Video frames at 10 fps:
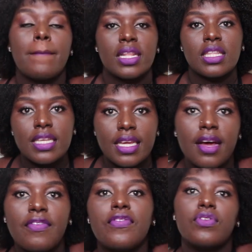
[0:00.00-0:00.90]
But
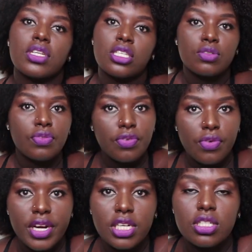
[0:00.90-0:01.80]
here, food is
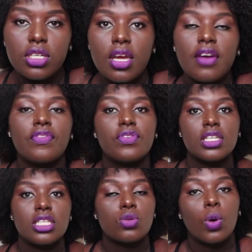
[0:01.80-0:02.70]
fresh,
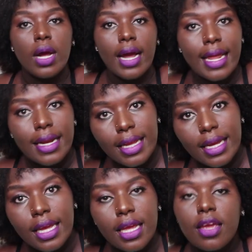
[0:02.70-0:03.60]
food is organic,